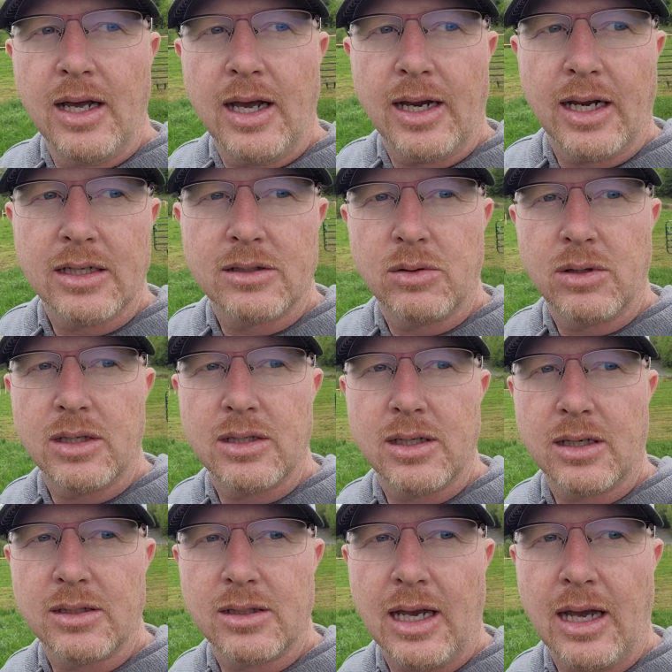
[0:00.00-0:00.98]
I guess with the
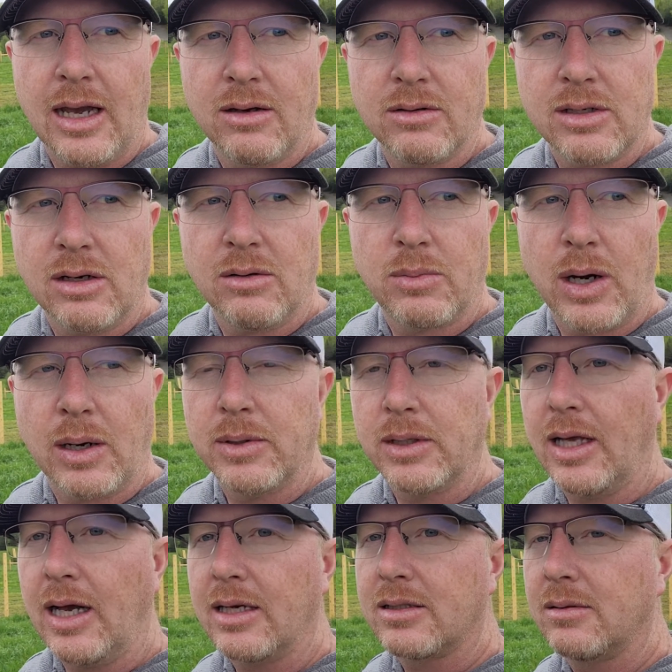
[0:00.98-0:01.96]
six cows that will probably
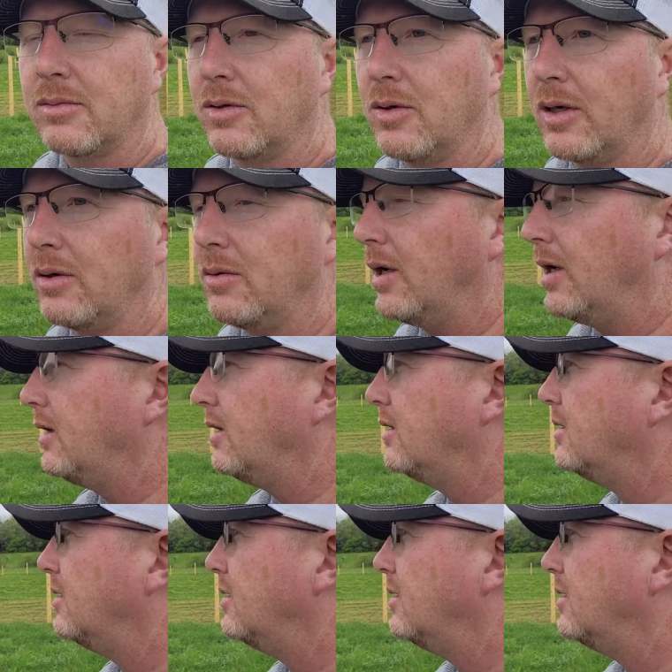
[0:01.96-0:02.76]
last them quite a while